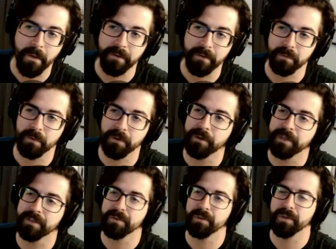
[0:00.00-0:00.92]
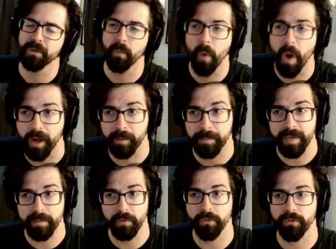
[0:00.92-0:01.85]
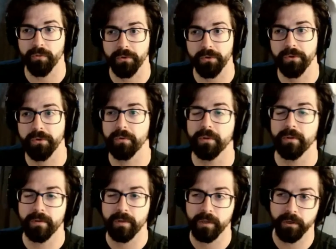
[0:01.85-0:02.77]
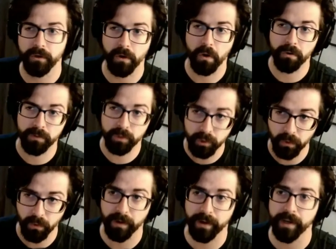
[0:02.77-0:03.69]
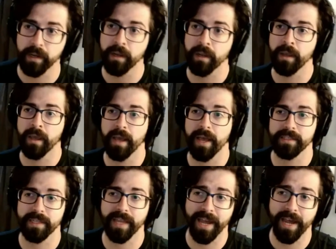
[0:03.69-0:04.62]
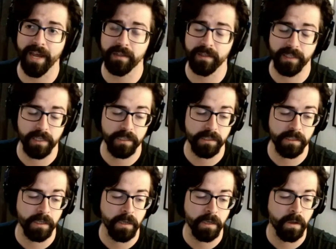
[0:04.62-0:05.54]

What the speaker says: I was wondering if you could walk people through, using your own story as a catalyst,